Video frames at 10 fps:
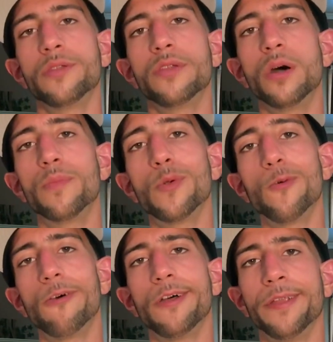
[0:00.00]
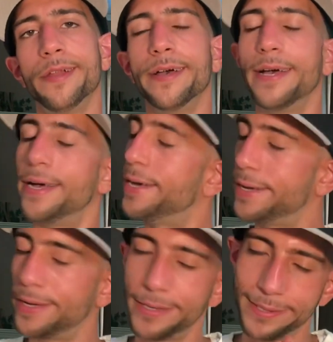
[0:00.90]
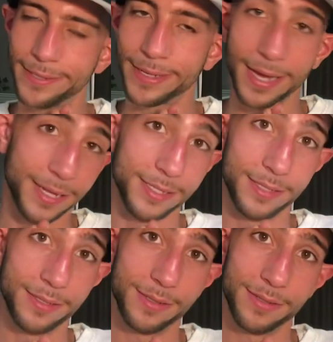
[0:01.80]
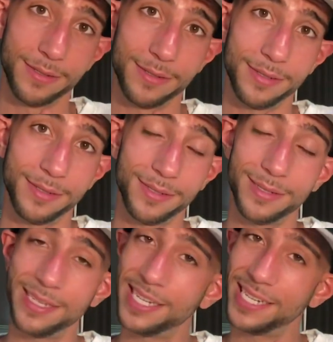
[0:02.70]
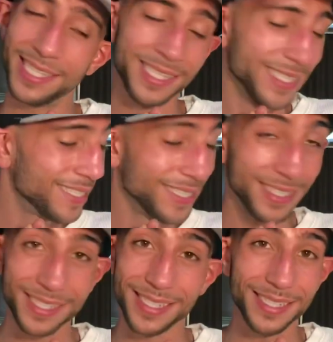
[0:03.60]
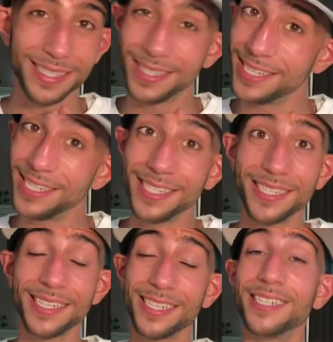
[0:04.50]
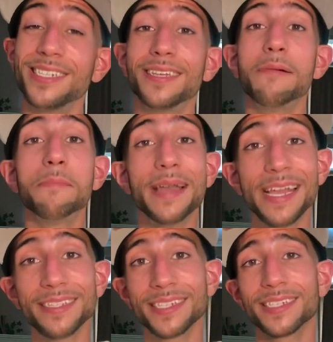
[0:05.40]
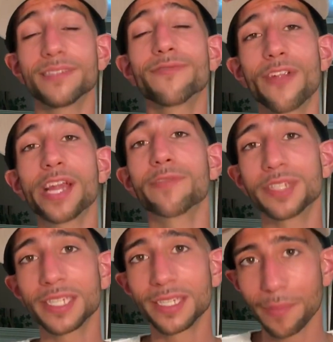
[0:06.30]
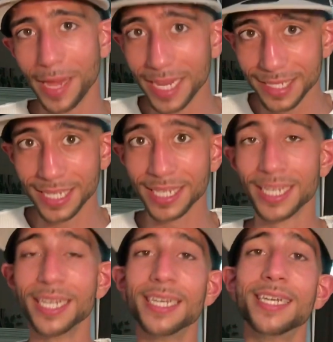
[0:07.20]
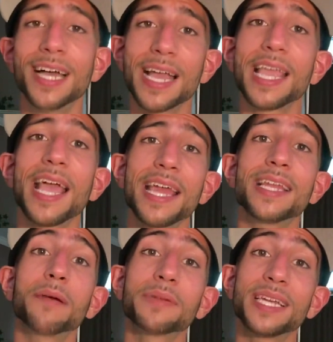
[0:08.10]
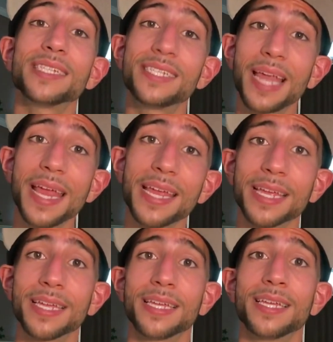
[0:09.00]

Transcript: Number 1, guys, it's just, this is amazing. This fragrance is amazing. Again, I'm gonna say it.